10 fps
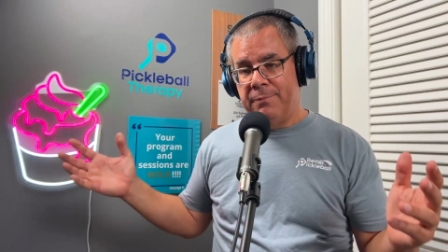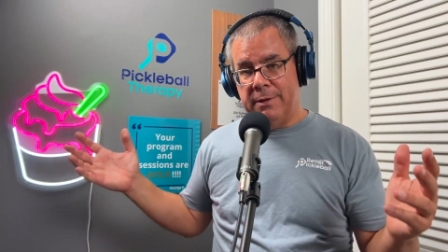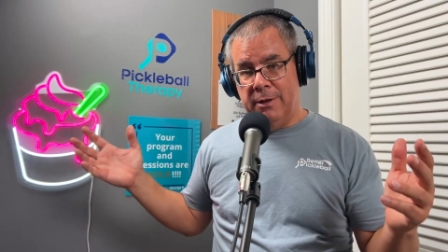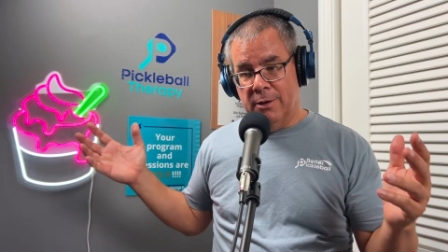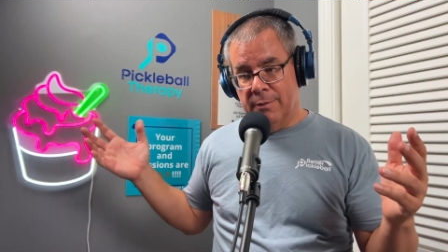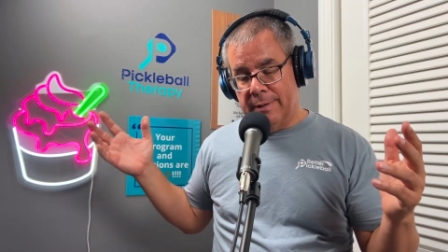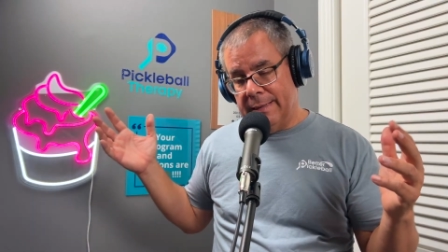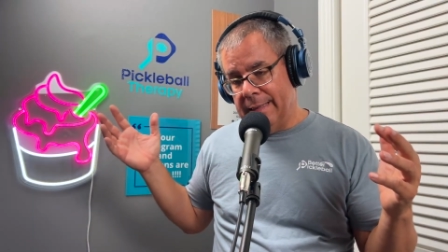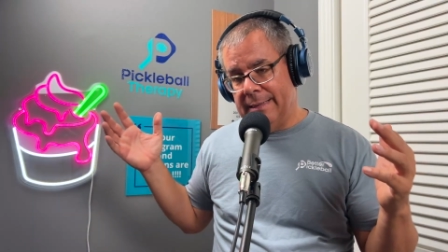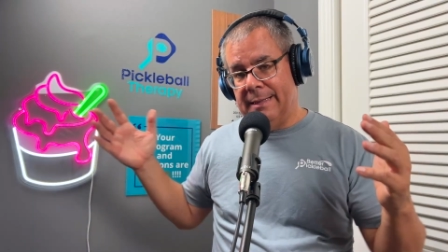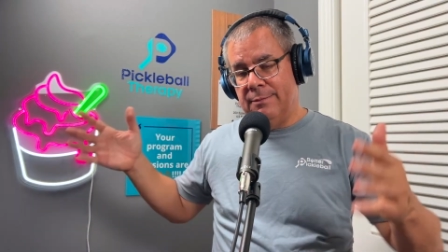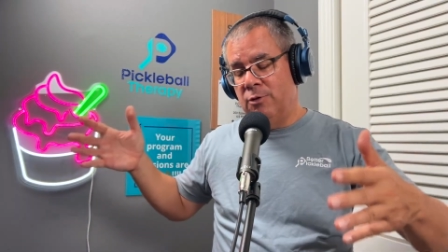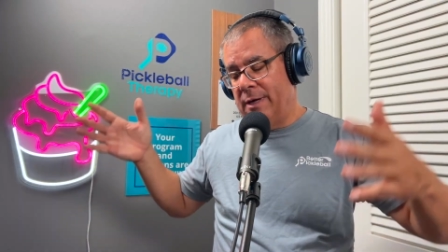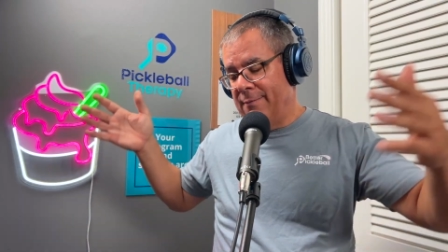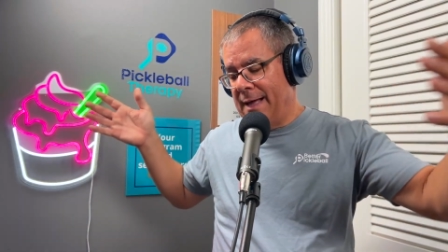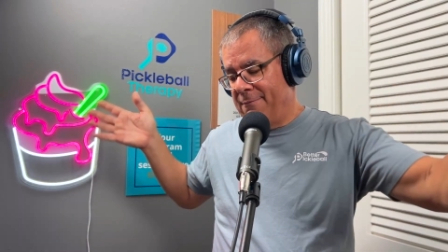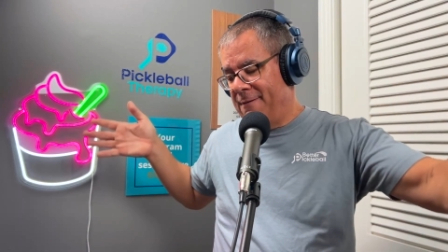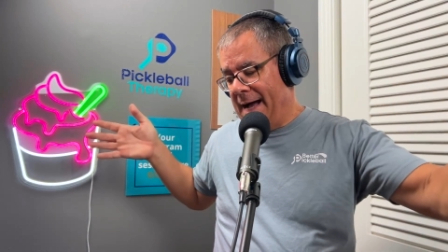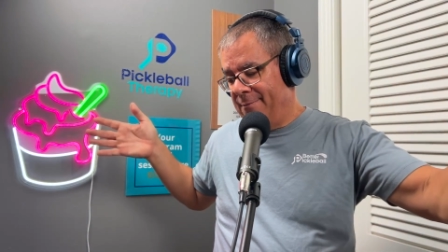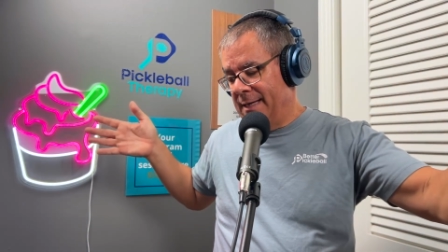You give that
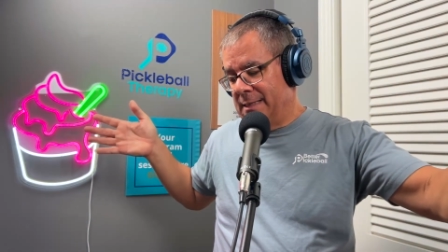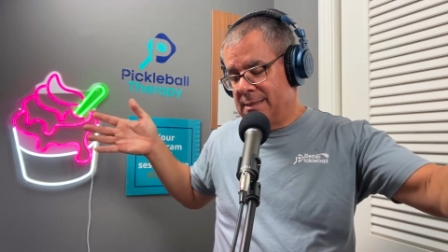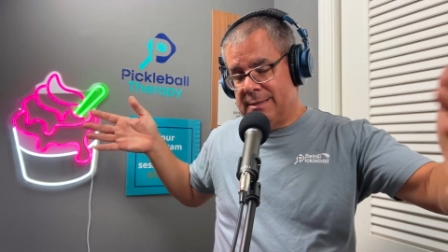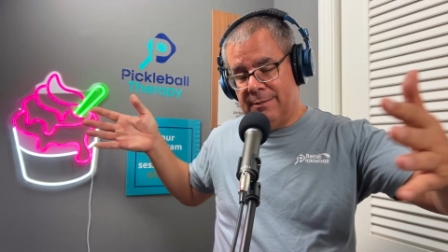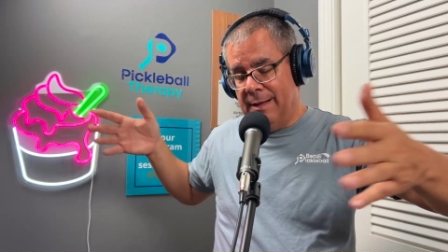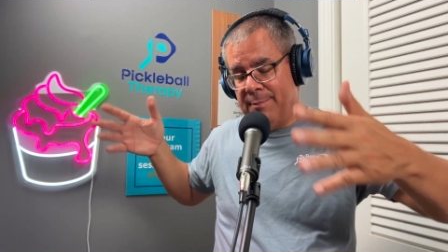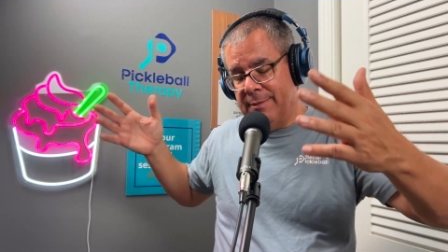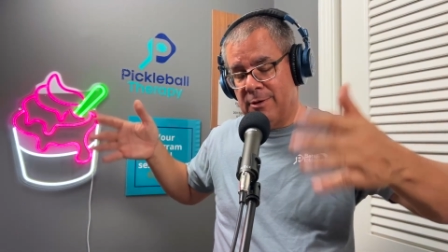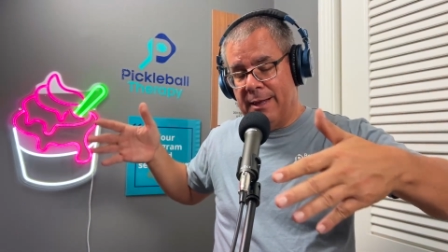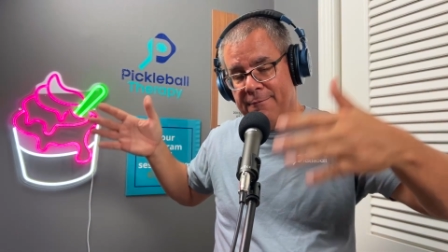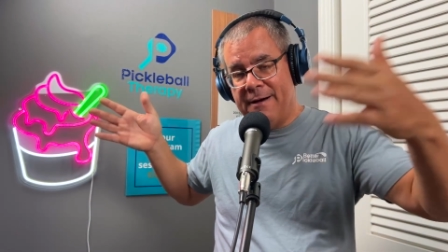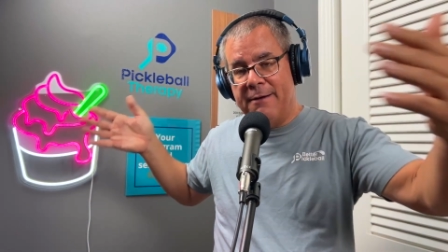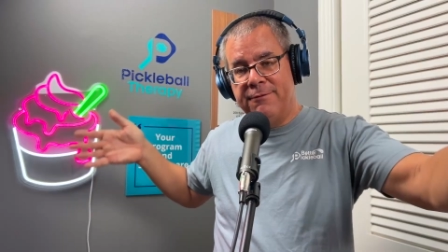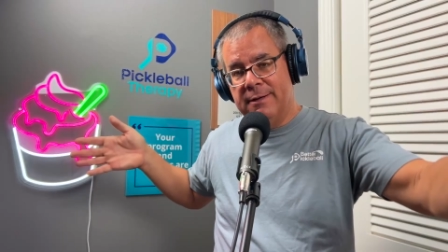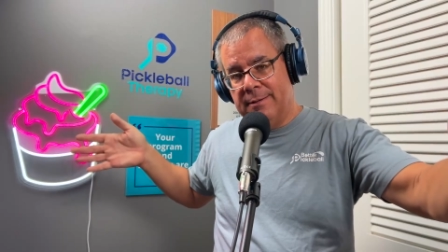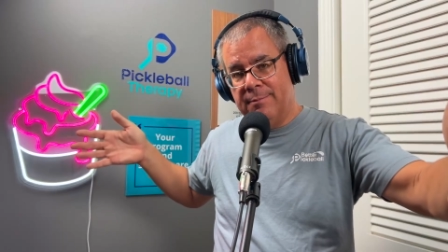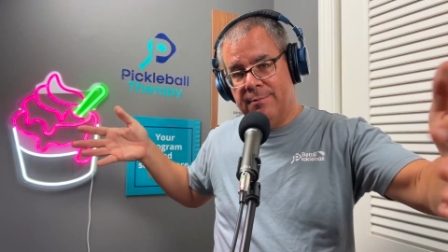5 foot